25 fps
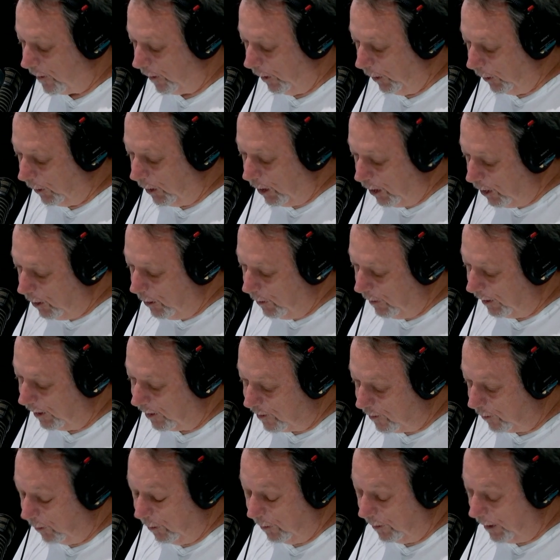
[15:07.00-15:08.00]
on you and
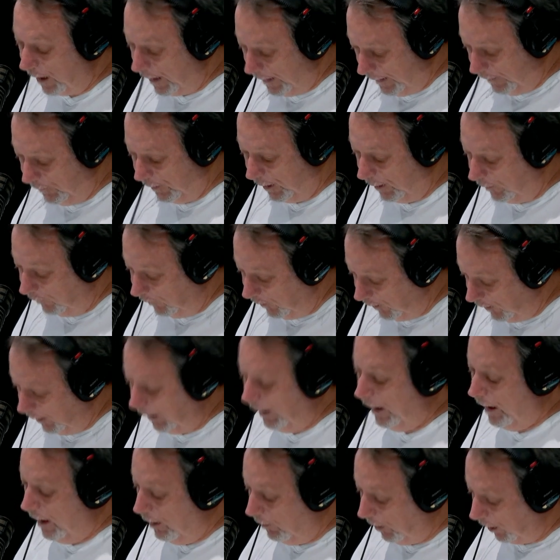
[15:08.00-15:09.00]
it's all live and everything.
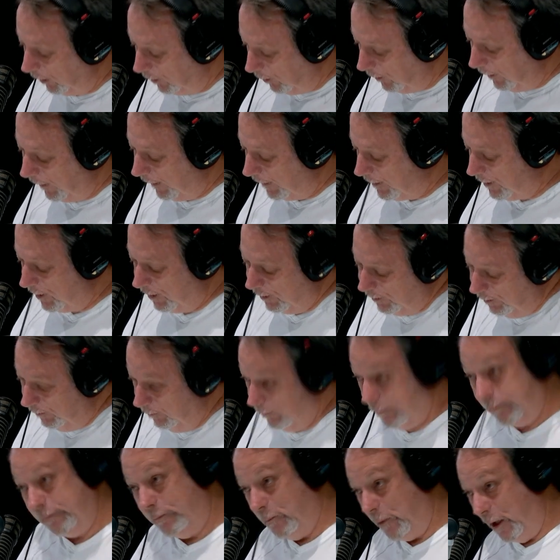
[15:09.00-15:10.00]
But good luck to you.
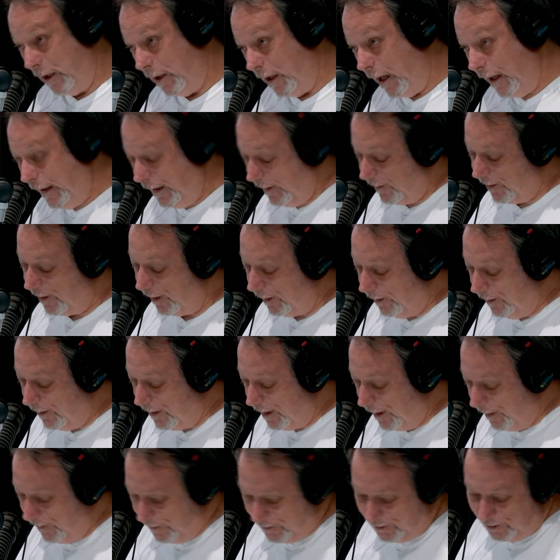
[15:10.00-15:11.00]
We like sudden
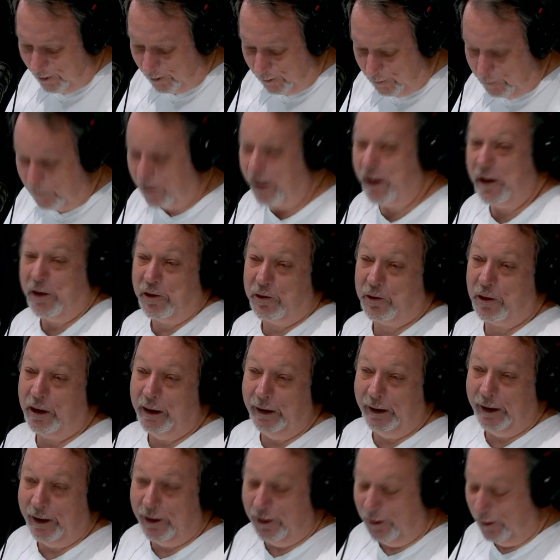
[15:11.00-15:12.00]
deaths, so please try
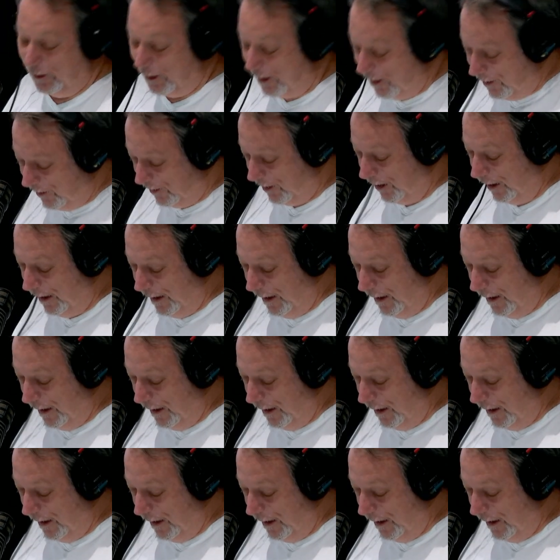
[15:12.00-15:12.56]
and get at least